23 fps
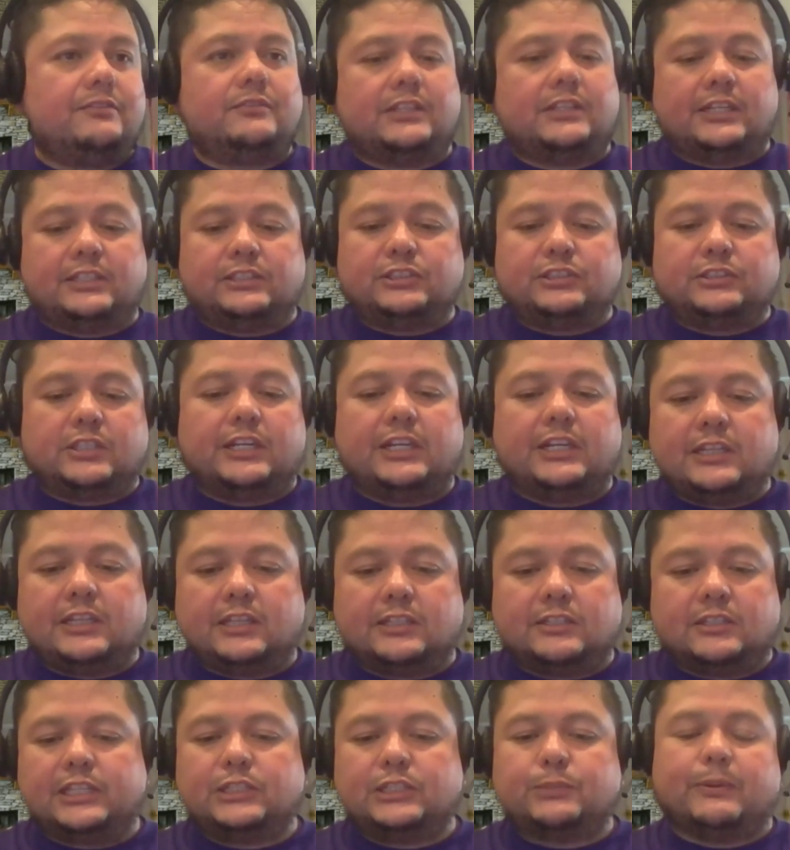They study
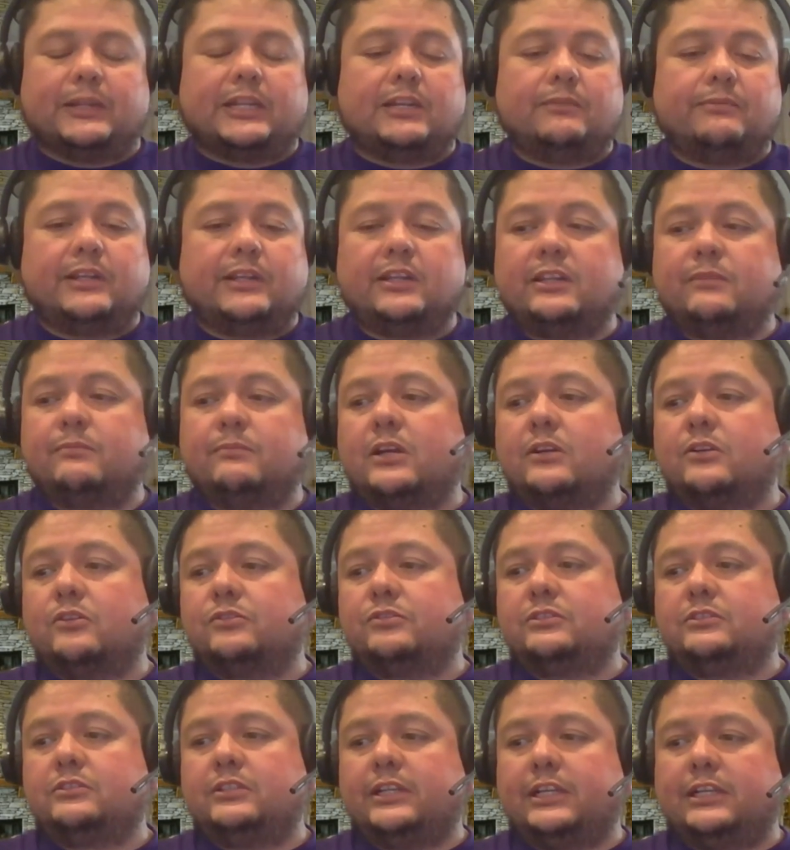the explainability
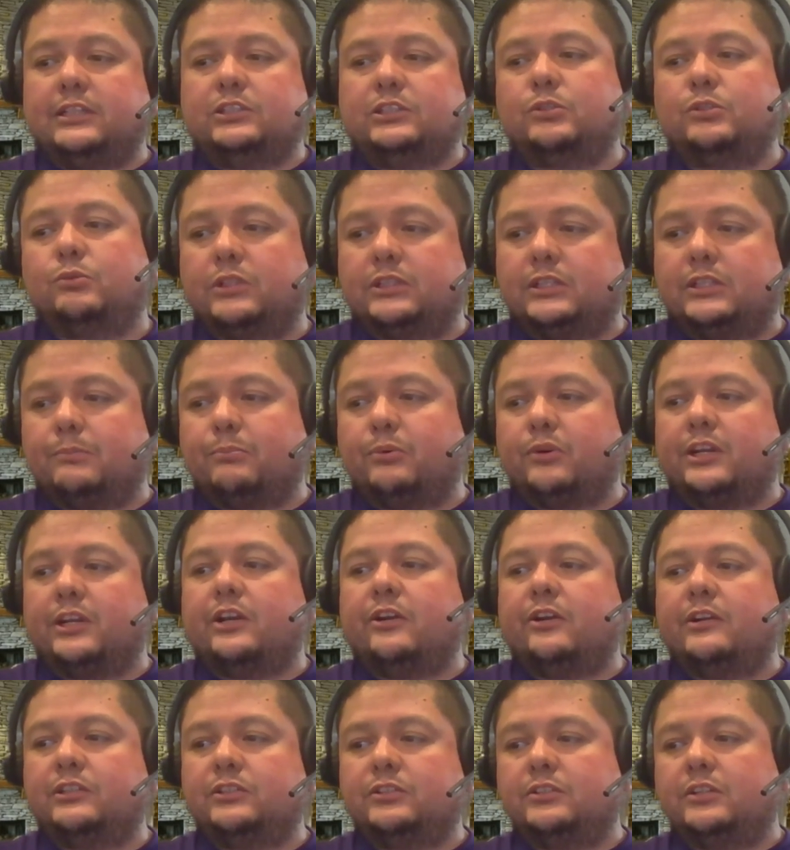models into what they
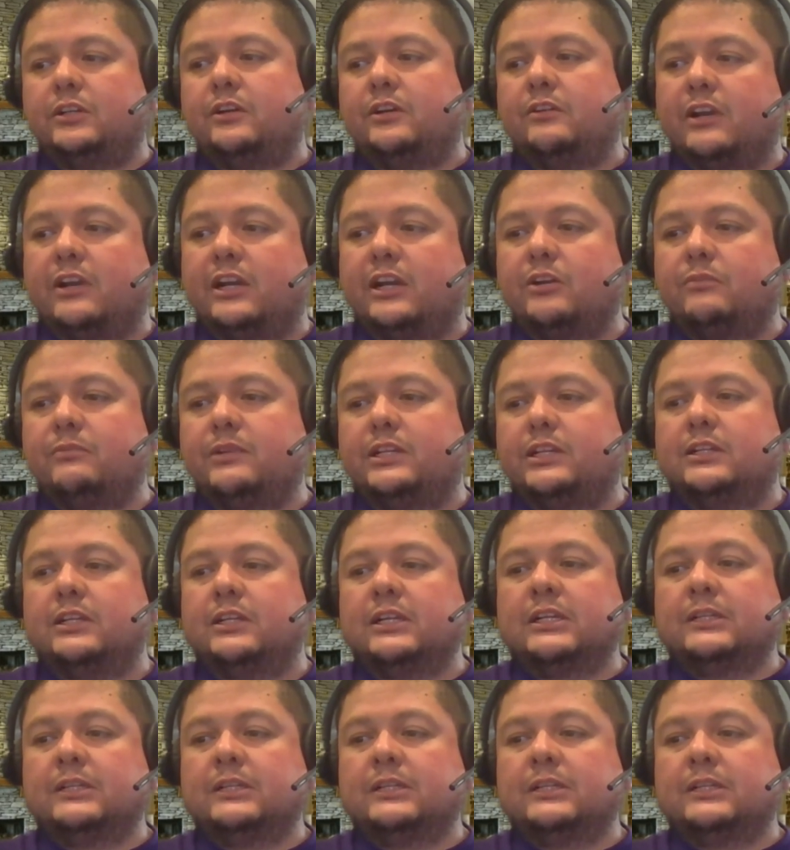procure into their environment.